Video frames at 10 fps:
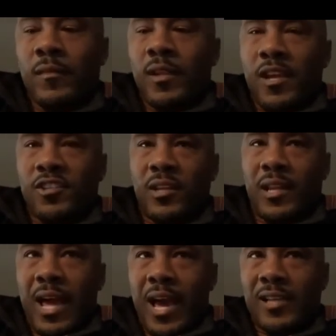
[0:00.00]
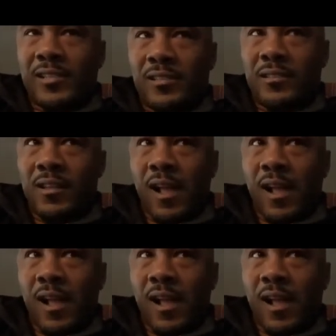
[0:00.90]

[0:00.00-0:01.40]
That's your last.